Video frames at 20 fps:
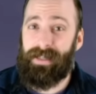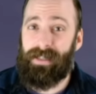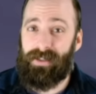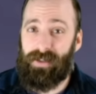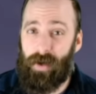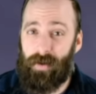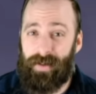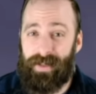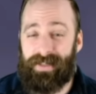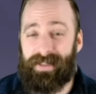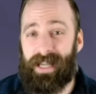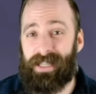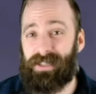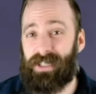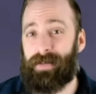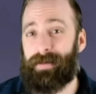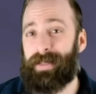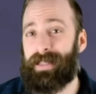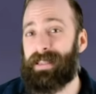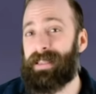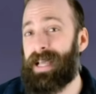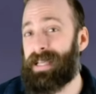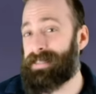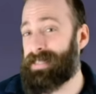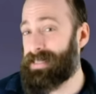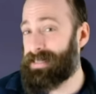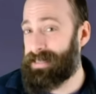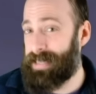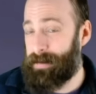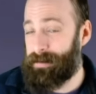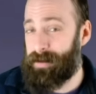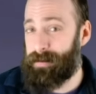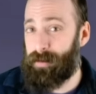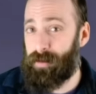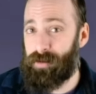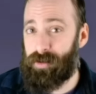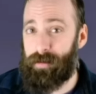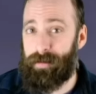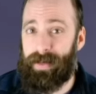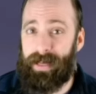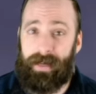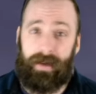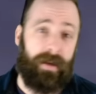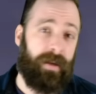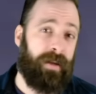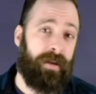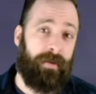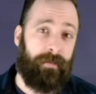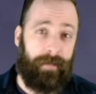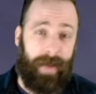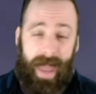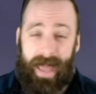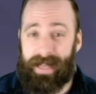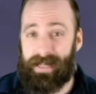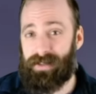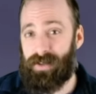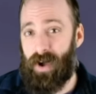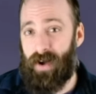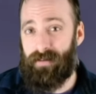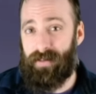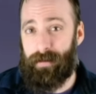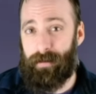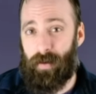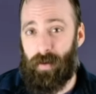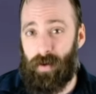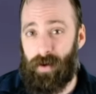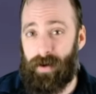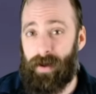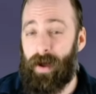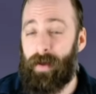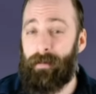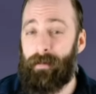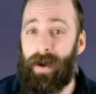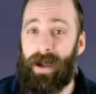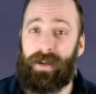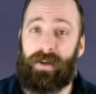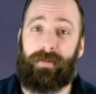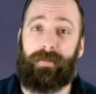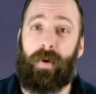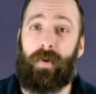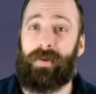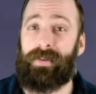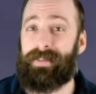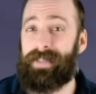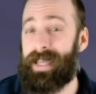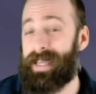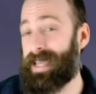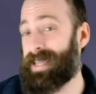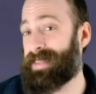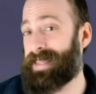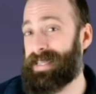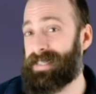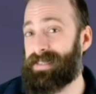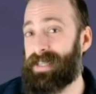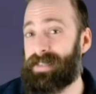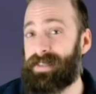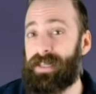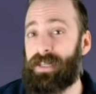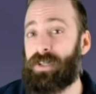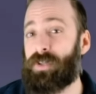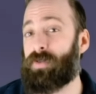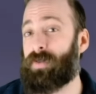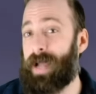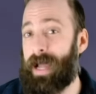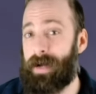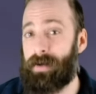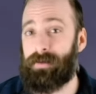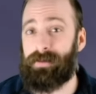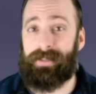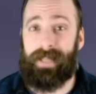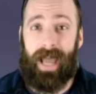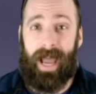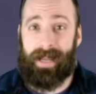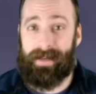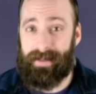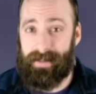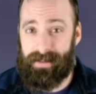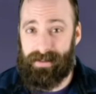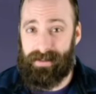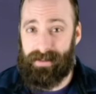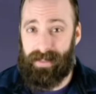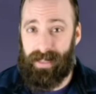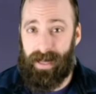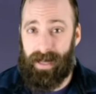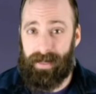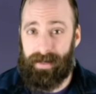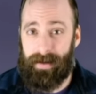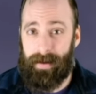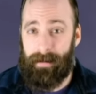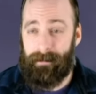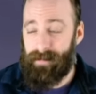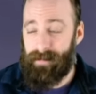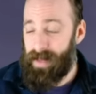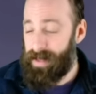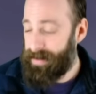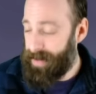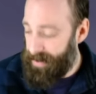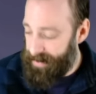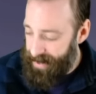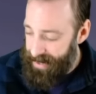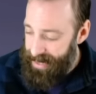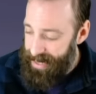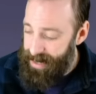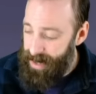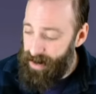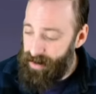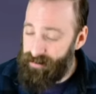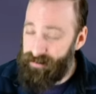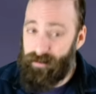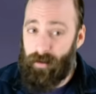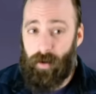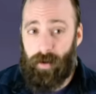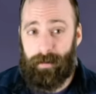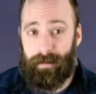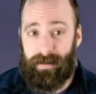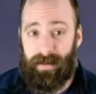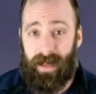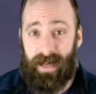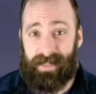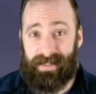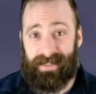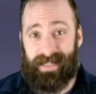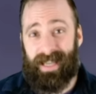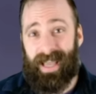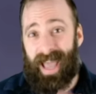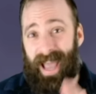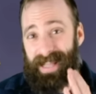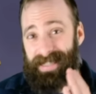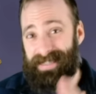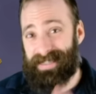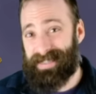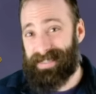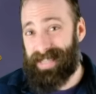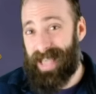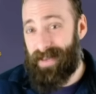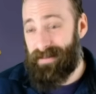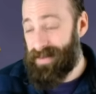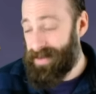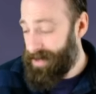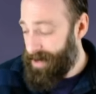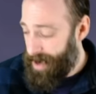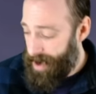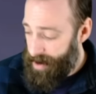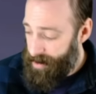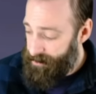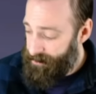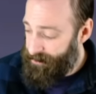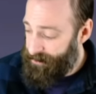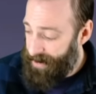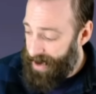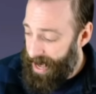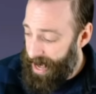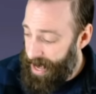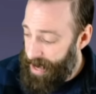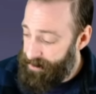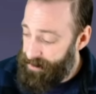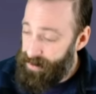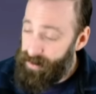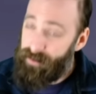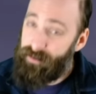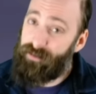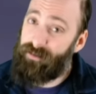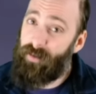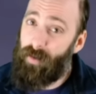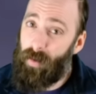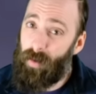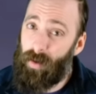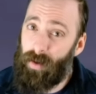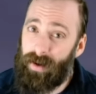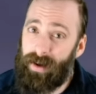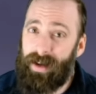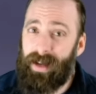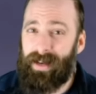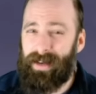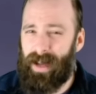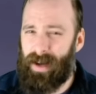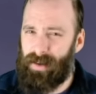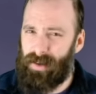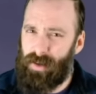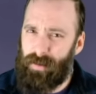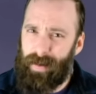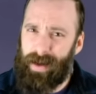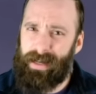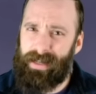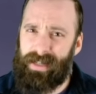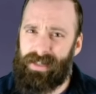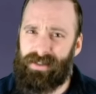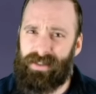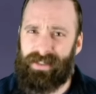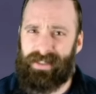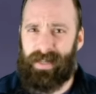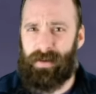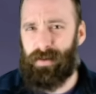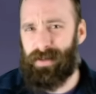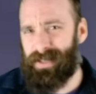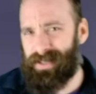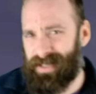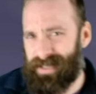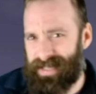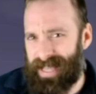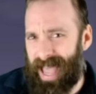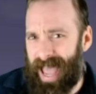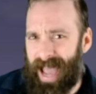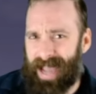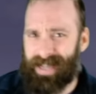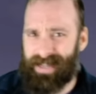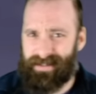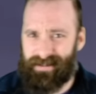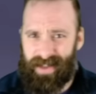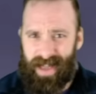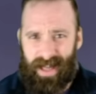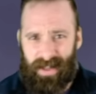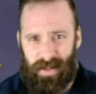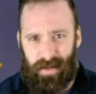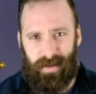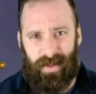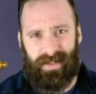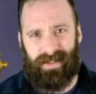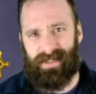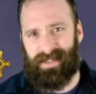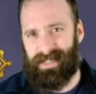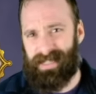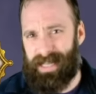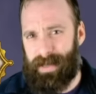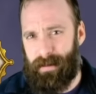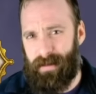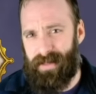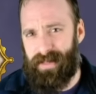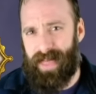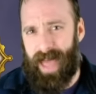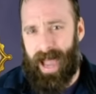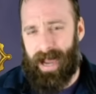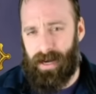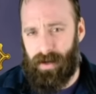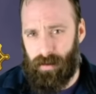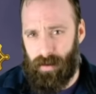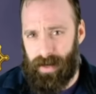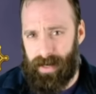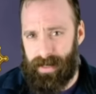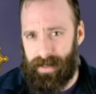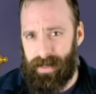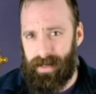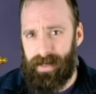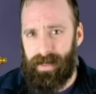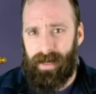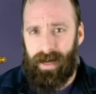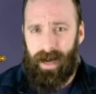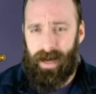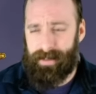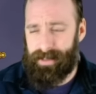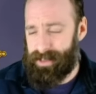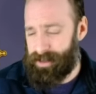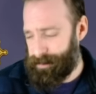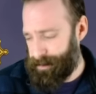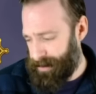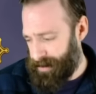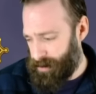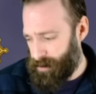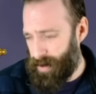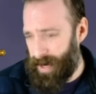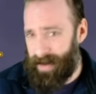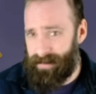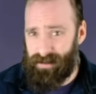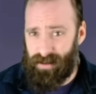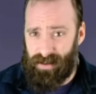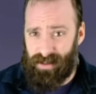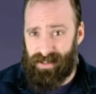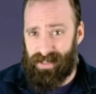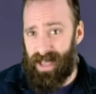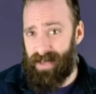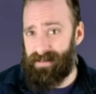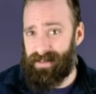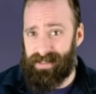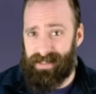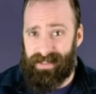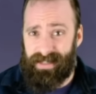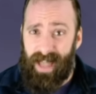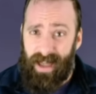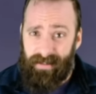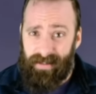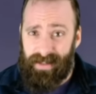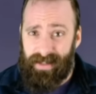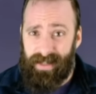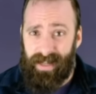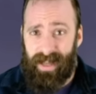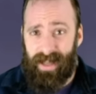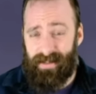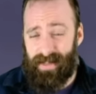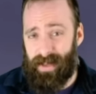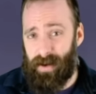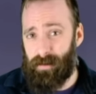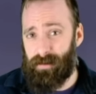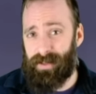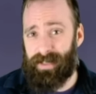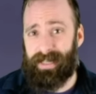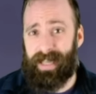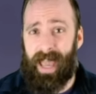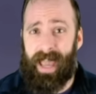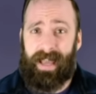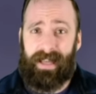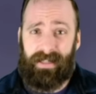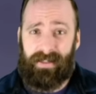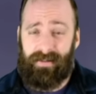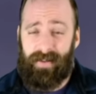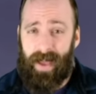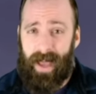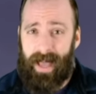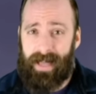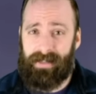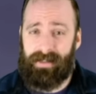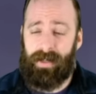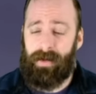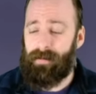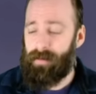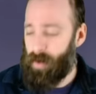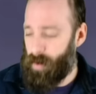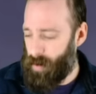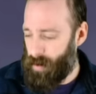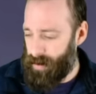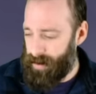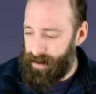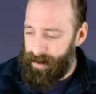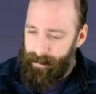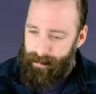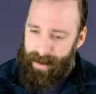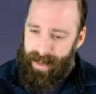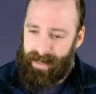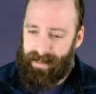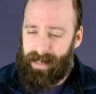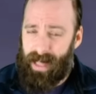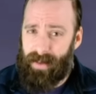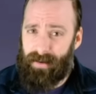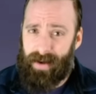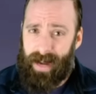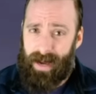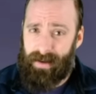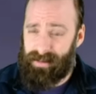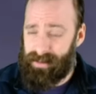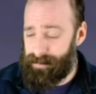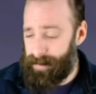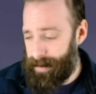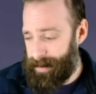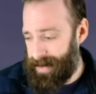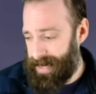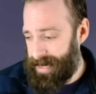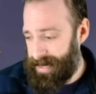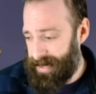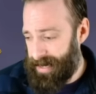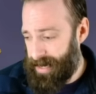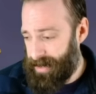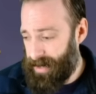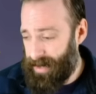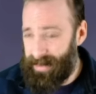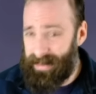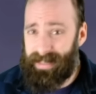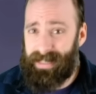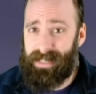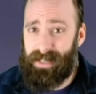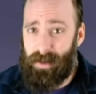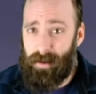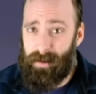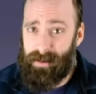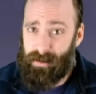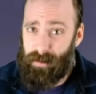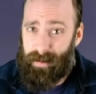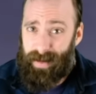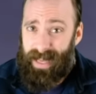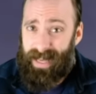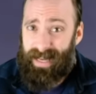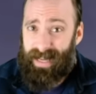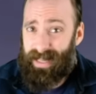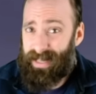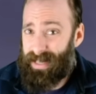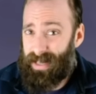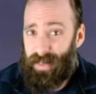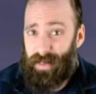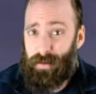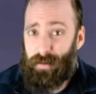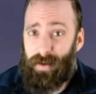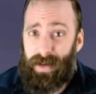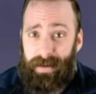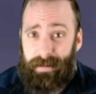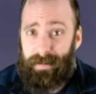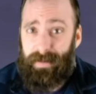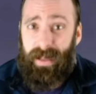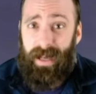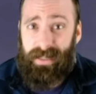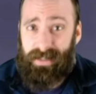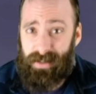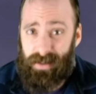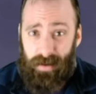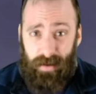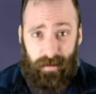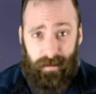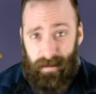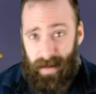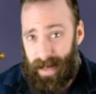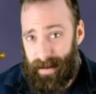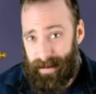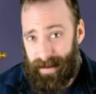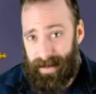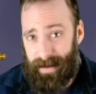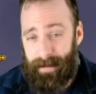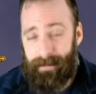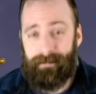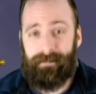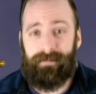So these guys are going to be less susceptible to being panicked off the board by your opponent taking things like the Crown Tactics slot. Now they hit on a 4+ at 7, 5, 4. Now you might initially say, well, this attack value doesn't seem that great. The Spearwives are 7, 7. They don't decay as fast. Or man, a lot of their houses might be hitting on elite units would be hitting on like a 3+ maybe.